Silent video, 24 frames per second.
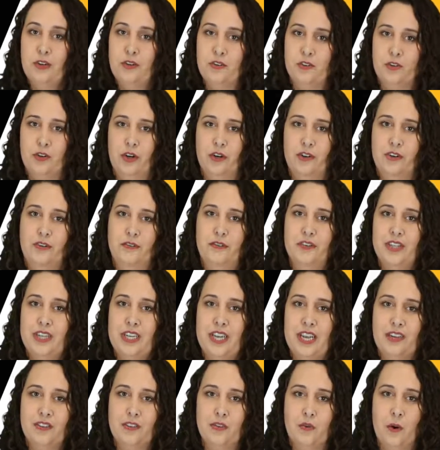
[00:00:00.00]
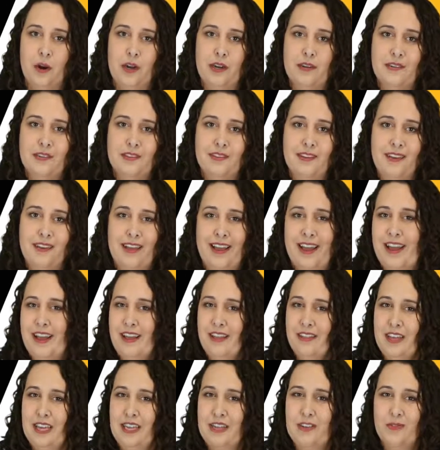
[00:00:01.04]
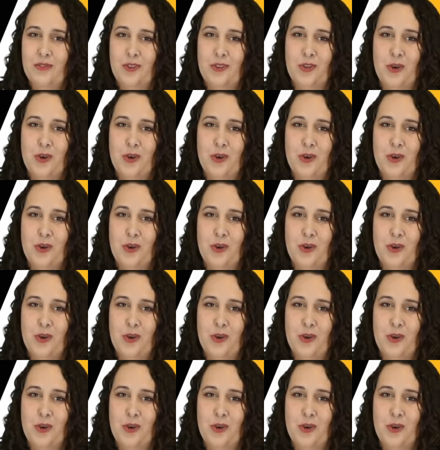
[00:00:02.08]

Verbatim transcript: instructor for today's course. Thanks for